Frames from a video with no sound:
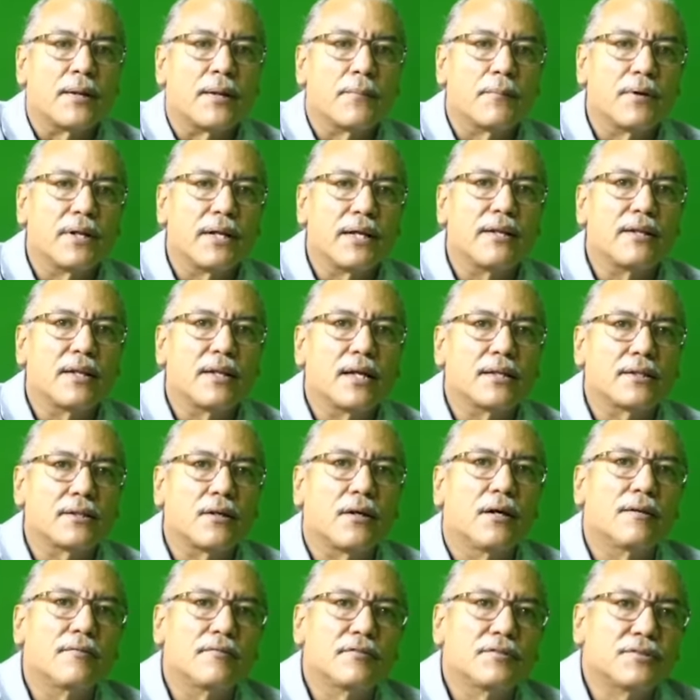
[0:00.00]
But in that
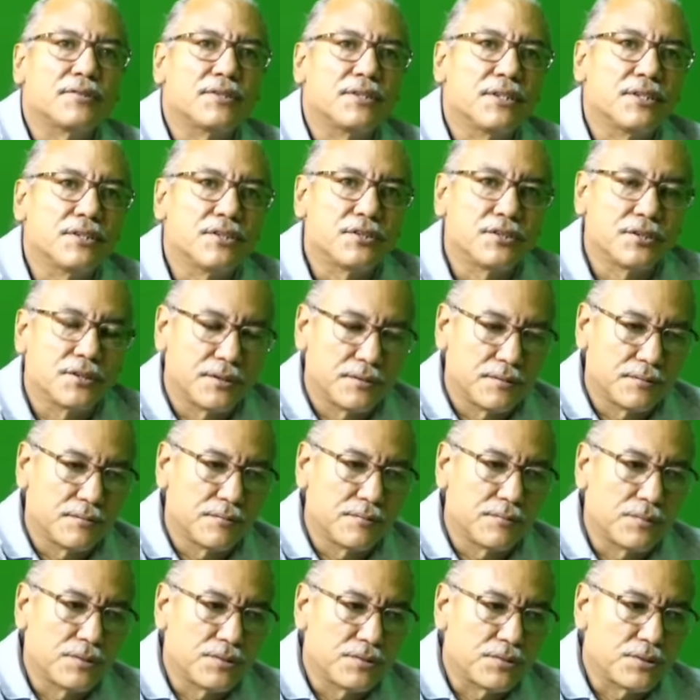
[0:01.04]
conversation,
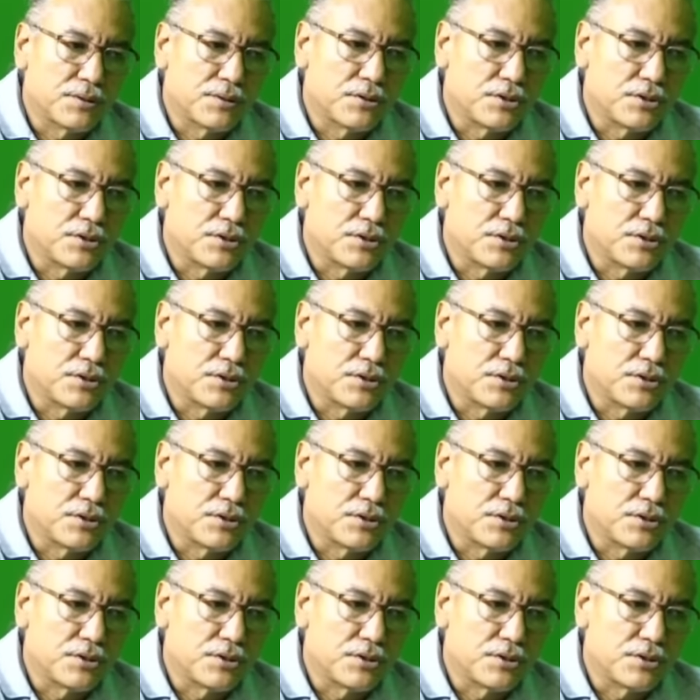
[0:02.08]
Mr.